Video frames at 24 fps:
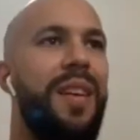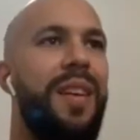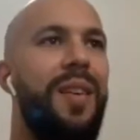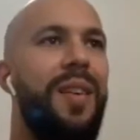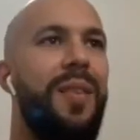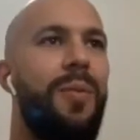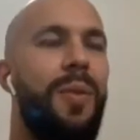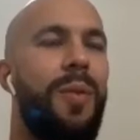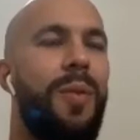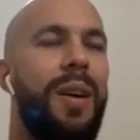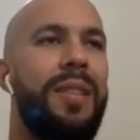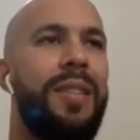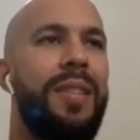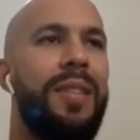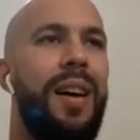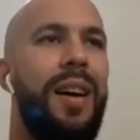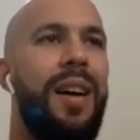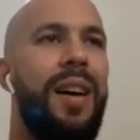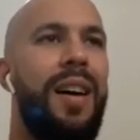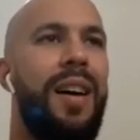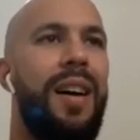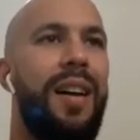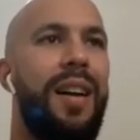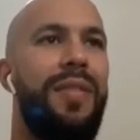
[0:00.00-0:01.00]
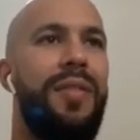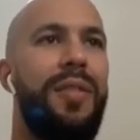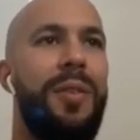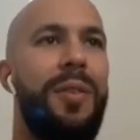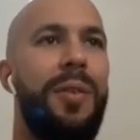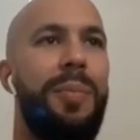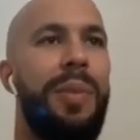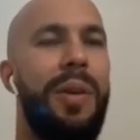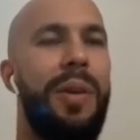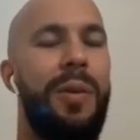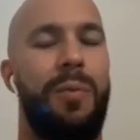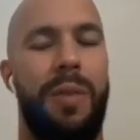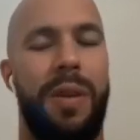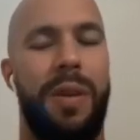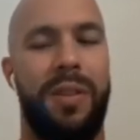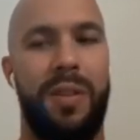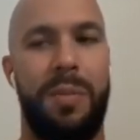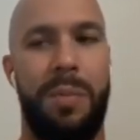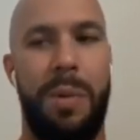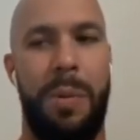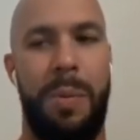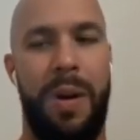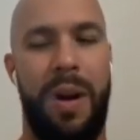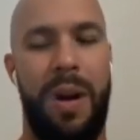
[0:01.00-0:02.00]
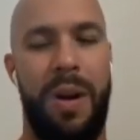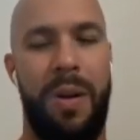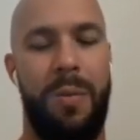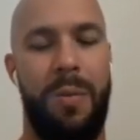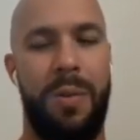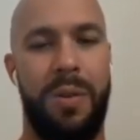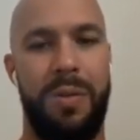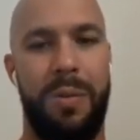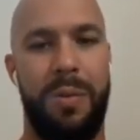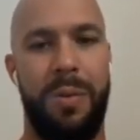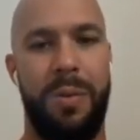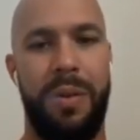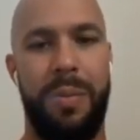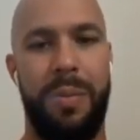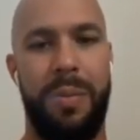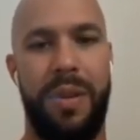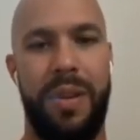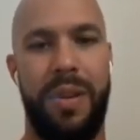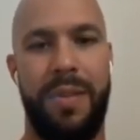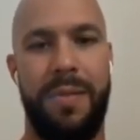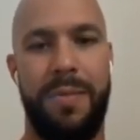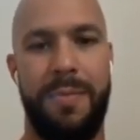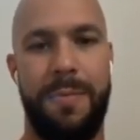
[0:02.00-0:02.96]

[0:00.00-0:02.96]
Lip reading: What if you could pick one superpower, which one would it be?